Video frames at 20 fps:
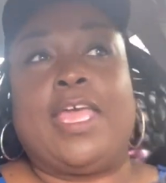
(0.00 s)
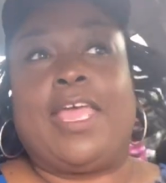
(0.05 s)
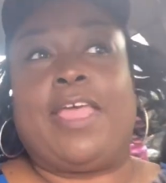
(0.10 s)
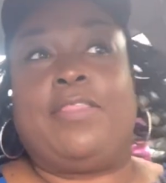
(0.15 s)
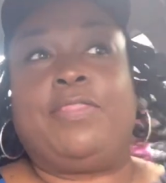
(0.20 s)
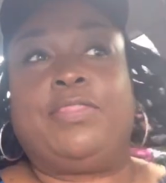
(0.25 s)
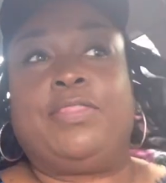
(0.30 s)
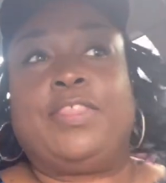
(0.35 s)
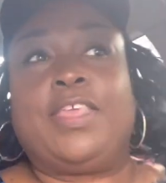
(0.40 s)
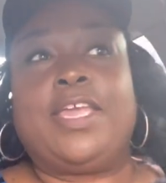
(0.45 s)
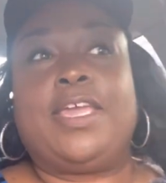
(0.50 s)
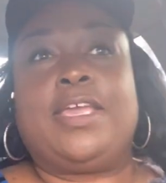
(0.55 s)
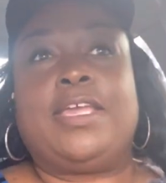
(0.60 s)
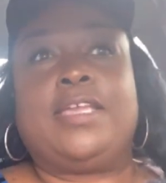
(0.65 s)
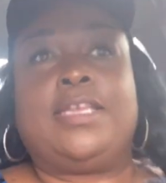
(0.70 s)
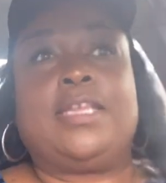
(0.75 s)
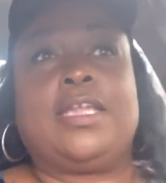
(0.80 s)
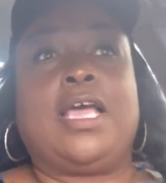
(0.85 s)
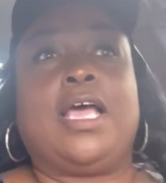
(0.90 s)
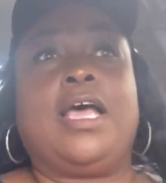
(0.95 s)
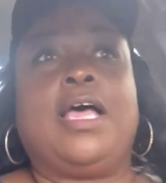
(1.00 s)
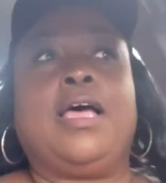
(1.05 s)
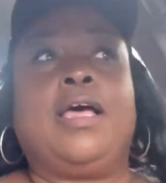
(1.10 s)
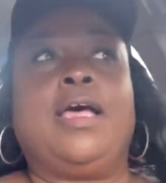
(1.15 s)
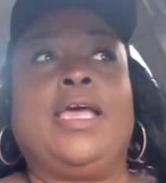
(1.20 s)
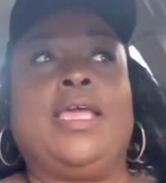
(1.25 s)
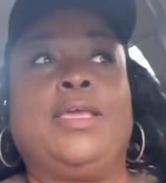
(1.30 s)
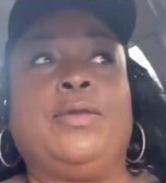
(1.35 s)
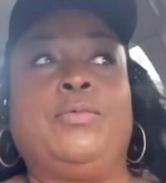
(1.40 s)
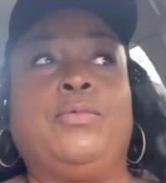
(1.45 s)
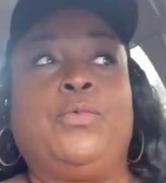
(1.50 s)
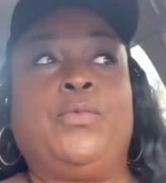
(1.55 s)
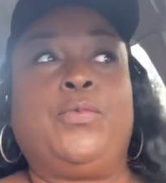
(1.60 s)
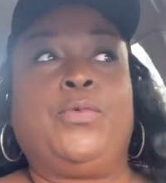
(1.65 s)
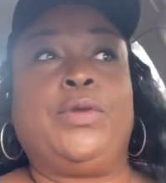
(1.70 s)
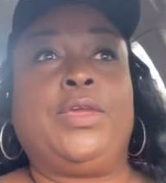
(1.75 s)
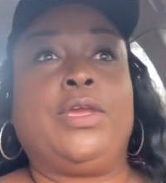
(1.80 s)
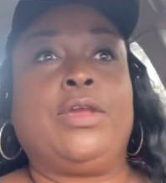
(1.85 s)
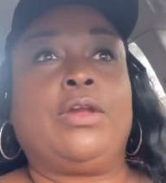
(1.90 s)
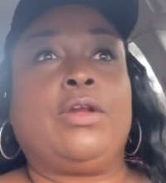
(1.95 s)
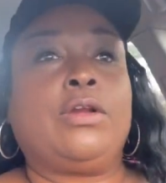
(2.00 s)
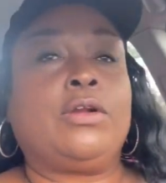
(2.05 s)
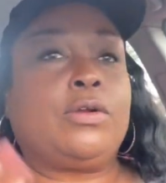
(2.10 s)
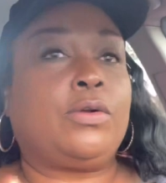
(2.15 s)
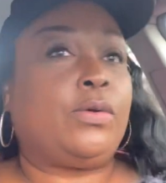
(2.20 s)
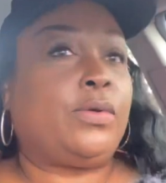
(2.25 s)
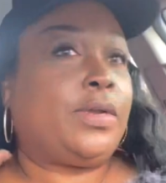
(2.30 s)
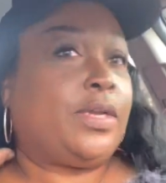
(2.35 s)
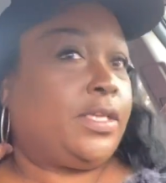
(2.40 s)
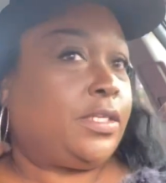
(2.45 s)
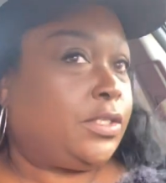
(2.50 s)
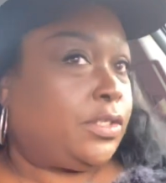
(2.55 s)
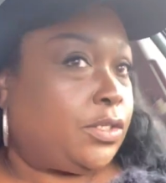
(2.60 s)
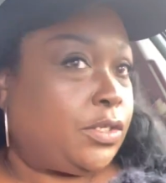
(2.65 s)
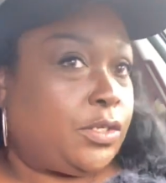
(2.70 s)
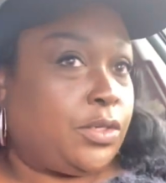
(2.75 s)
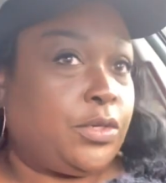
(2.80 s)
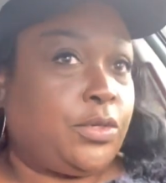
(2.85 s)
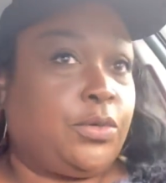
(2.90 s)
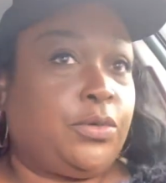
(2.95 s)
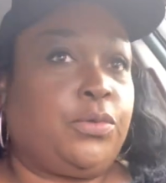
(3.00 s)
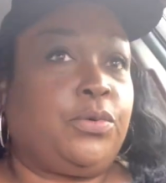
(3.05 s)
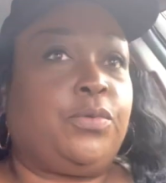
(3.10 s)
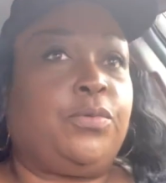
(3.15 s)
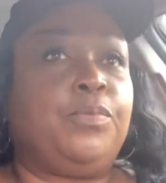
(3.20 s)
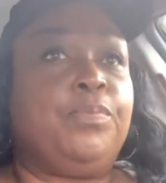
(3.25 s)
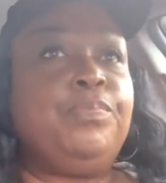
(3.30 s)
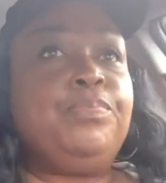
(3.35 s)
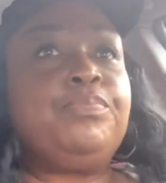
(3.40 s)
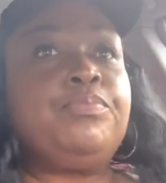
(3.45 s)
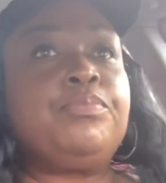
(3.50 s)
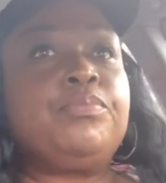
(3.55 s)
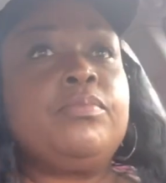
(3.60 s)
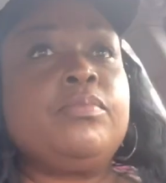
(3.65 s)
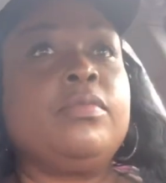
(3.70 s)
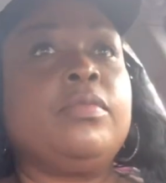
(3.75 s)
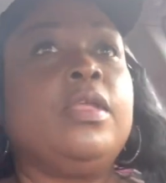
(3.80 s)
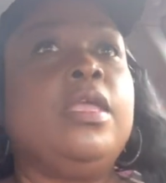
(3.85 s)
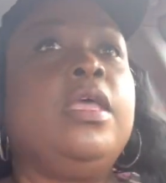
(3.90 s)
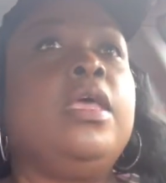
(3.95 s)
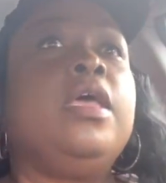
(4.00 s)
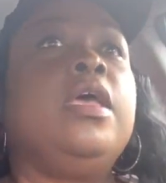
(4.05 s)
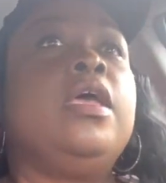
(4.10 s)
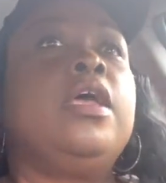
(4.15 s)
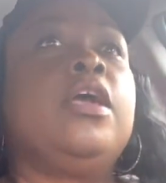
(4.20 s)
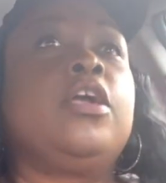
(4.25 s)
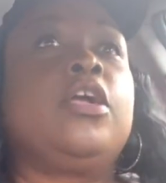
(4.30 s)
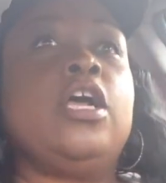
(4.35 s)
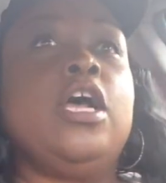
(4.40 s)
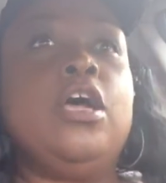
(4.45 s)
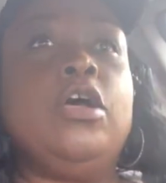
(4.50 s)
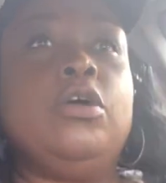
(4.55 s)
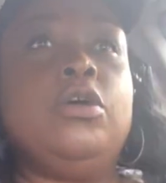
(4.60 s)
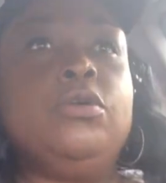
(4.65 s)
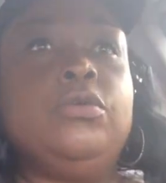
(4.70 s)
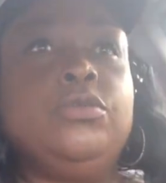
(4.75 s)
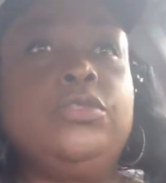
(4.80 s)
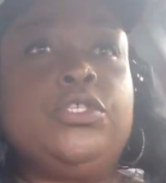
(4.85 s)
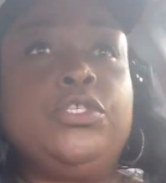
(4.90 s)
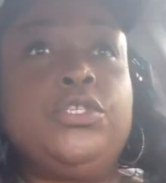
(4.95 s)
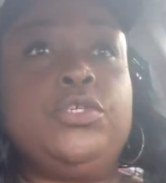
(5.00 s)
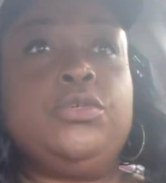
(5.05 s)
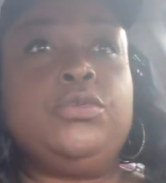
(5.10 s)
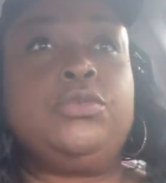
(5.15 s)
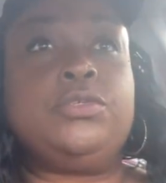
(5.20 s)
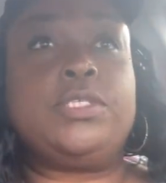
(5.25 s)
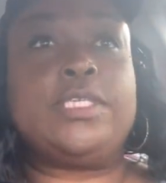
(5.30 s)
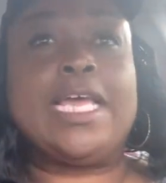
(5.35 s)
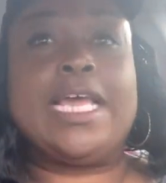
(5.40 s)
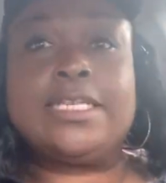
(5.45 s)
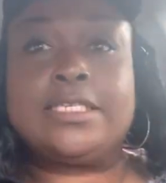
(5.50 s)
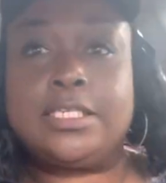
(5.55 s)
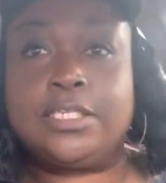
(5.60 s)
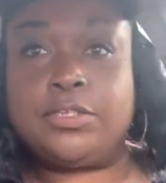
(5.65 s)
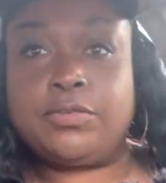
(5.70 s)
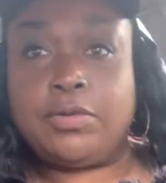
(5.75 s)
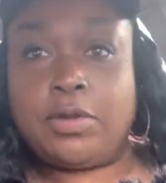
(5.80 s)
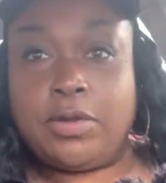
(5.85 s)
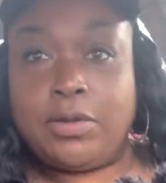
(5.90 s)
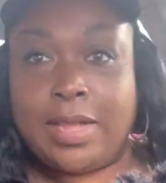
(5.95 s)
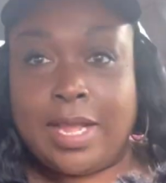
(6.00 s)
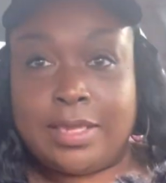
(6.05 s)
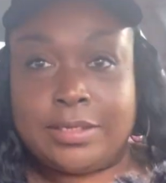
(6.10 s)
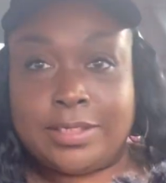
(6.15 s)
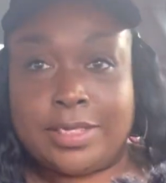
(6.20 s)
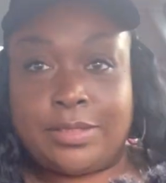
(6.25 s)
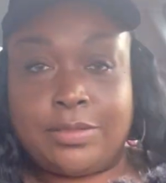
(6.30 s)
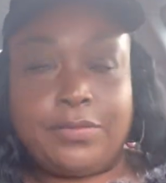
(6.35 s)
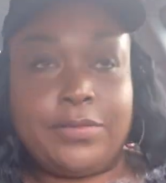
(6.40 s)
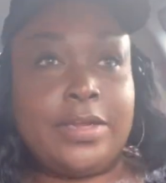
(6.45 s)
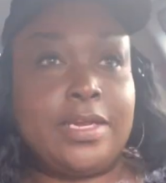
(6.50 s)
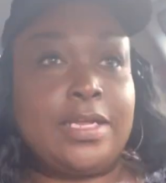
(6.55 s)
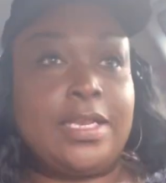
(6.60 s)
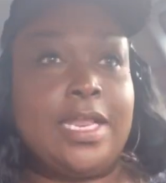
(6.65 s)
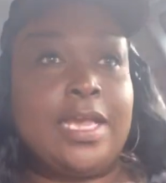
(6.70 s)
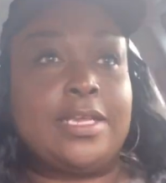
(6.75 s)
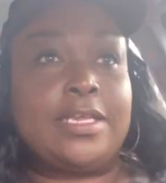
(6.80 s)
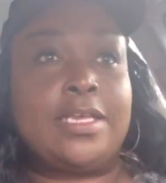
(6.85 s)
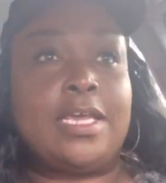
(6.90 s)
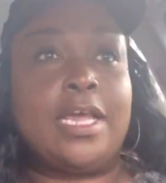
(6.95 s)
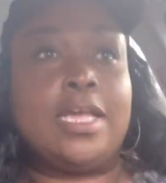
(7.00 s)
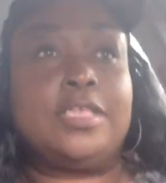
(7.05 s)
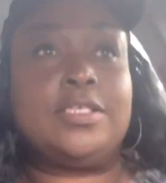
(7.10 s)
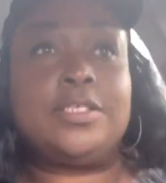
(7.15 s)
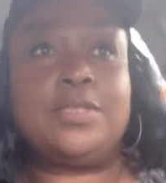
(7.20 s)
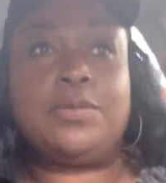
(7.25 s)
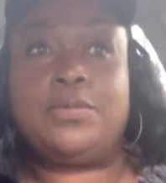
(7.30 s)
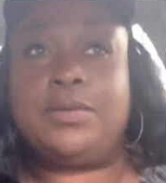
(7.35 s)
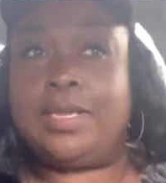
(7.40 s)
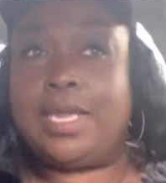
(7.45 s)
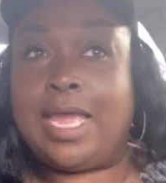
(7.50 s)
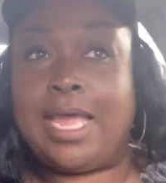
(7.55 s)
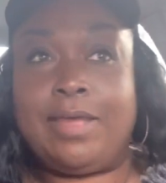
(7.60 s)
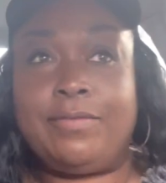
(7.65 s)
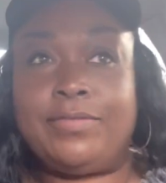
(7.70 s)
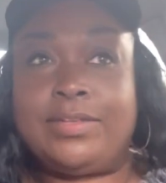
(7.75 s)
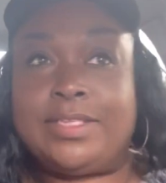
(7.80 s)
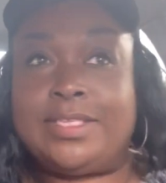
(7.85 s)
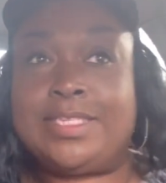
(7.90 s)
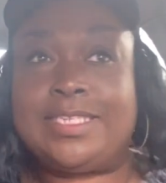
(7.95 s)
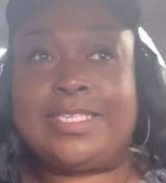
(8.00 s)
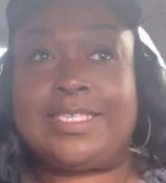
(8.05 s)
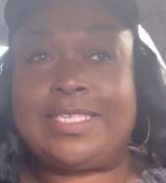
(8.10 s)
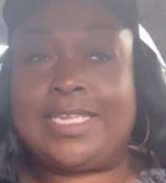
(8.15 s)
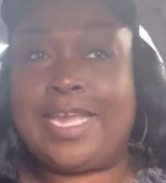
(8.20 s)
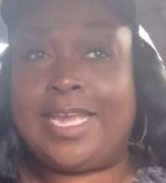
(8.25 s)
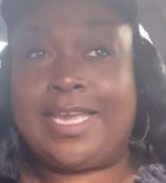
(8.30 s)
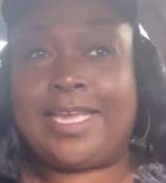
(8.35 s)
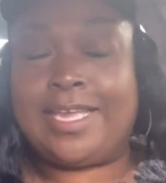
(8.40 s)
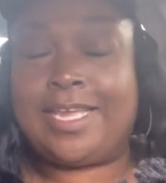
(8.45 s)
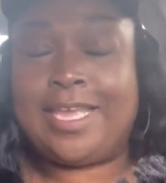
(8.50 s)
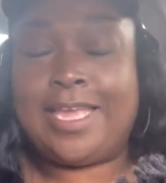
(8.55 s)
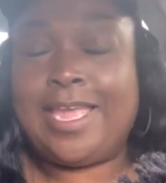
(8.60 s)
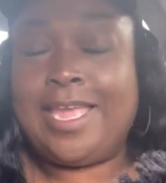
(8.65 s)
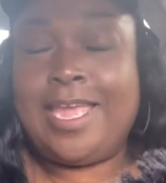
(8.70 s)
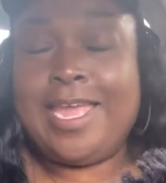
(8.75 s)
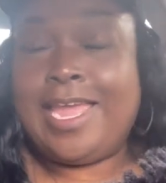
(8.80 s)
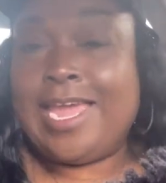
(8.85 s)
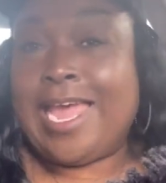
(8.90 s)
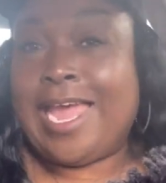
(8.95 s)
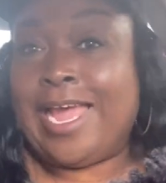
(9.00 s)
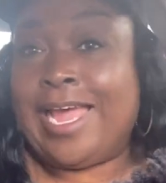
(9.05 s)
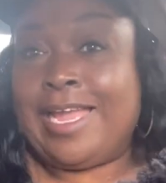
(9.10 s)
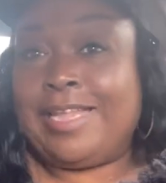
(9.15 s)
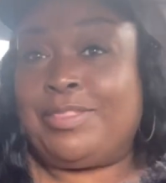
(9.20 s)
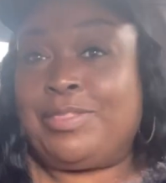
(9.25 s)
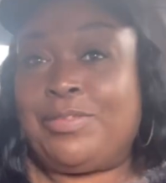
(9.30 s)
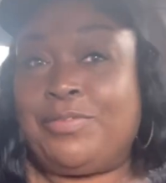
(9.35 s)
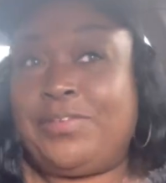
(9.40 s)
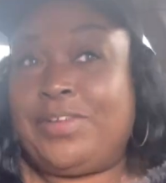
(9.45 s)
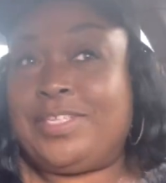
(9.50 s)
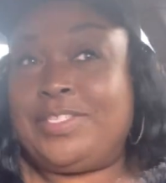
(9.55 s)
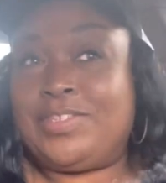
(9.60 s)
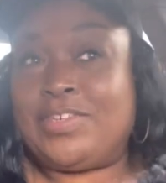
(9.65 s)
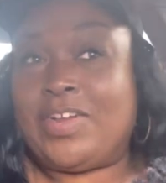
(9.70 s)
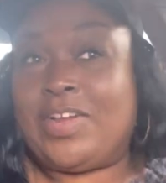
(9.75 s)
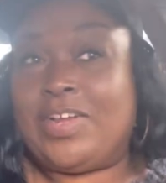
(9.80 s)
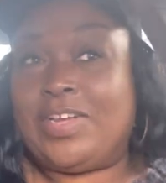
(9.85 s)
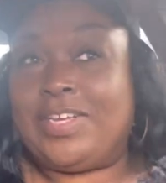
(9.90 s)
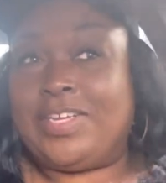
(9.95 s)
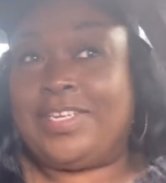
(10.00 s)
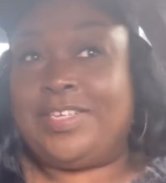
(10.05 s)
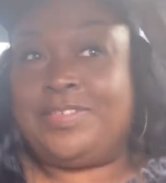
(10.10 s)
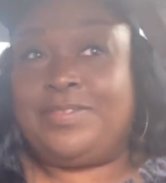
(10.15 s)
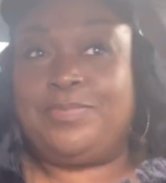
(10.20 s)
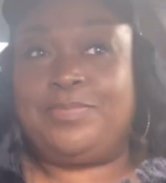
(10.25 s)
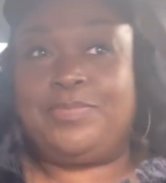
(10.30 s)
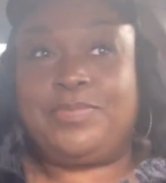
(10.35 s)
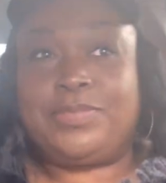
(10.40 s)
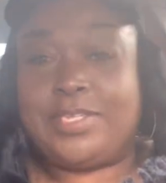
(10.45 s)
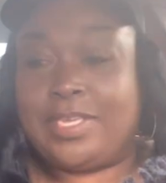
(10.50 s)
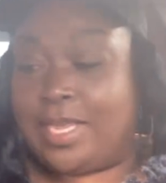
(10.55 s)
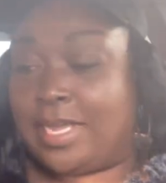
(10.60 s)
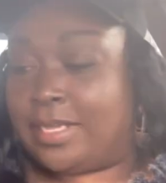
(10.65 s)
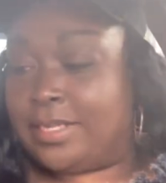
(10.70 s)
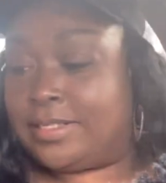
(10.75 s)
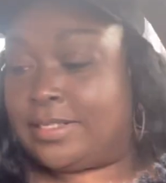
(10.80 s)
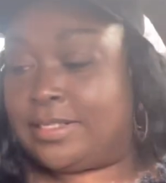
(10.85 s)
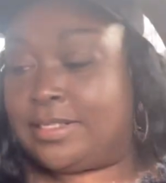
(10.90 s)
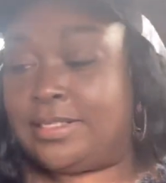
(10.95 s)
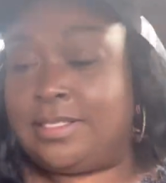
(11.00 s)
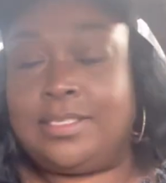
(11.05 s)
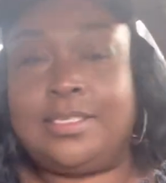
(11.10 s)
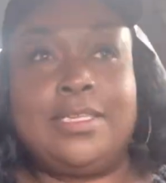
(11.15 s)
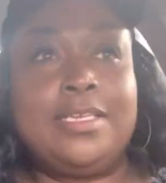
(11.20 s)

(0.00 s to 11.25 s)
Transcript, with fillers: And then I, we are going to go to Texas Roadhouse at 3 o'clock, y'all. So we having steak at 3, darling. Yes.